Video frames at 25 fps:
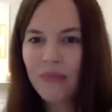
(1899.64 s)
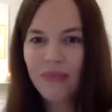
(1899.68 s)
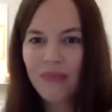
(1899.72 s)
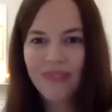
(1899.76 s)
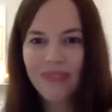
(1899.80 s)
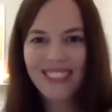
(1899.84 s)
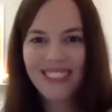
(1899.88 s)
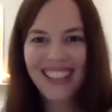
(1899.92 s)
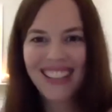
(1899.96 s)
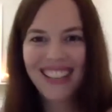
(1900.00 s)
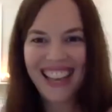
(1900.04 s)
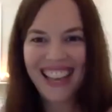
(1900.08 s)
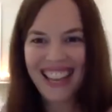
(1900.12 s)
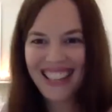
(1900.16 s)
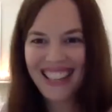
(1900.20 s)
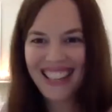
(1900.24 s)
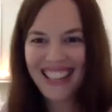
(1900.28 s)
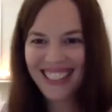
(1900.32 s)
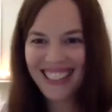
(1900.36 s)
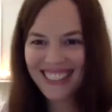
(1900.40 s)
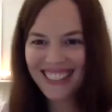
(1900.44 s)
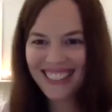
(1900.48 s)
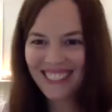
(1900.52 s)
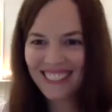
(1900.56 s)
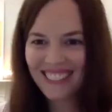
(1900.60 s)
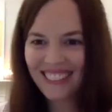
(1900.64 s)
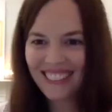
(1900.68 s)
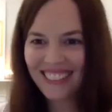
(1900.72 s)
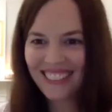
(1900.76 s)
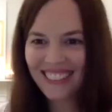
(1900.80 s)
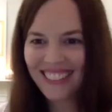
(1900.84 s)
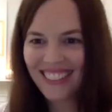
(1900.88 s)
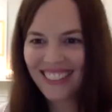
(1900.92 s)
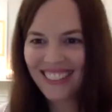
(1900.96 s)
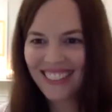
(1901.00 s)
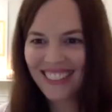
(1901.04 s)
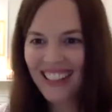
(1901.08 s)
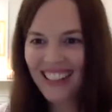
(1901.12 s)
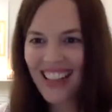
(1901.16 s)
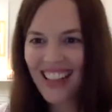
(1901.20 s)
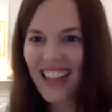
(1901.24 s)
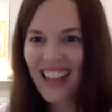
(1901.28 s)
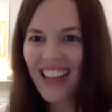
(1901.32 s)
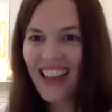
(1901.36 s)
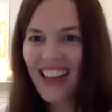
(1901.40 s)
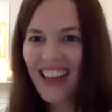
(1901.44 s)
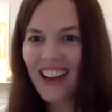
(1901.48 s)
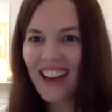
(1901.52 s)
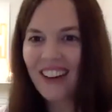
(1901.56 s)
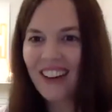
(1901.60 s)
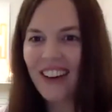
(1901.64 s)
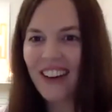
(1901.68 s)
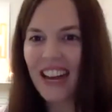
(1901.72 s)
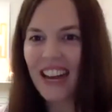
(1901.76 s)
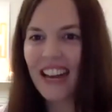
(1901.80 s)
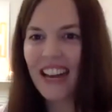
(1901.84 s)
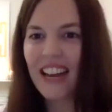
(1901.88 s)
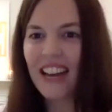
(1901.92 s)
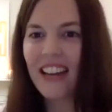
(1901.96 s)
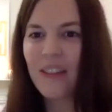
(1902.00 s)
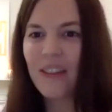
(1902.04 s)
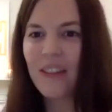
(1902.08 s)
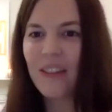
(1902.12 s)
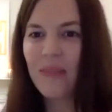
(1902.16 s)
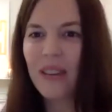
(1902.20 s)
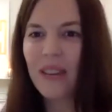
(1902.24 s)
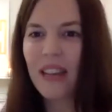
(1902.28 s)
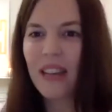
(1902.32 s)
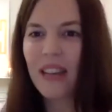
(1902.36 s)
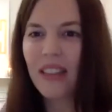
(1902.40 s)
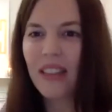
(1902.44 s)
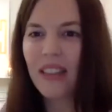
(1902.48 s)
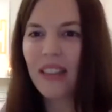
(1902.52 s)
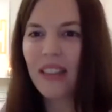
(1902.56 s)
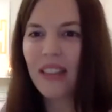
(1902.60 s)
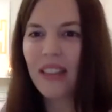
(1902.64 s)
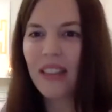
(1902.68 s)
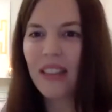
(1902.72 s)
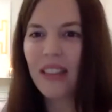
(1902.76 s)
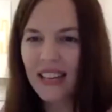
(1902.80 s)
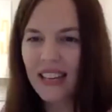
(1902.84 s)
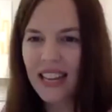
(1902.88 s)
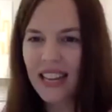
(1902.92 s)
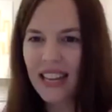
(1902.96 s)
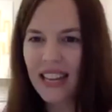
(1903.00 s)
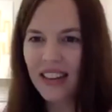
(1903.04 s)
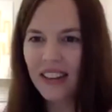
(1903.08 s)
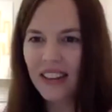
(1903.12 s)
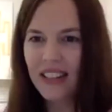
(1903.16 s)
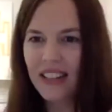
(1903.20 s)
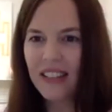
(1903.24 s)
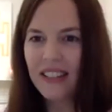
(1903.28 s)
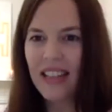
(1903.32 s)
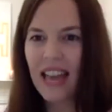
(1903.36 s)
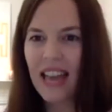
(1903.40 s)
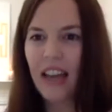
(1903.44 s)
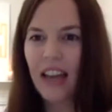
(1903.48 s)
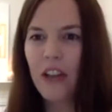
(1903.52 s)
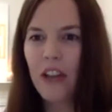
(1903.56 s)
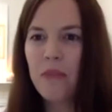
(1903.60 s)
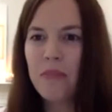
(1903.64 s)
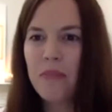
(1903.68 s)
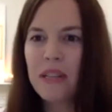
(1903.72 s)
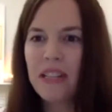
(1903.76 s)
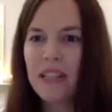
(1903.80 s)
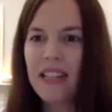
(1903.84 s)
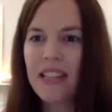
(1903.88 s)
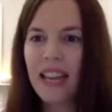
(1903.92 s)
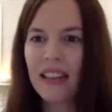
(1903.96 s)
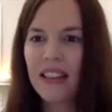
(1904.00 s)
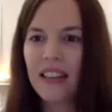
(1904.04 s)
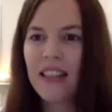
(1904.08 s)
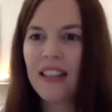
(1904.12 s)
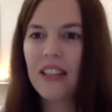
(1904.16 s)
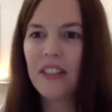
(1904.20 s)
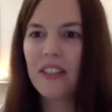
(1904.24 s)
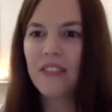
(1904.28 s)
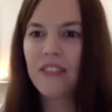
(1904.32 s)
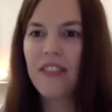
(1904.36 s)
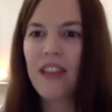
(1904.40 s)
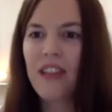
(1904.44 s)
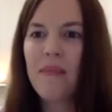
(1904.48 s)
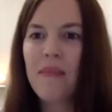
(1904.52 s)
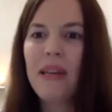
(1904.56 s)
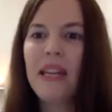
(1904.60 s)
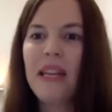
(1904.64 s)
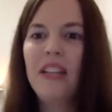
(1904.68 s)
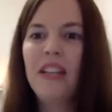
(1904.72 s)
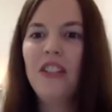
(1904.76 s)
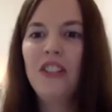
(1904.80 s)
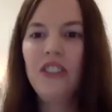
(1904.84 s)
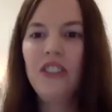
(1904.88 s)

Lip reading: Okay. All right. Another question here is, how do you protect this feminine,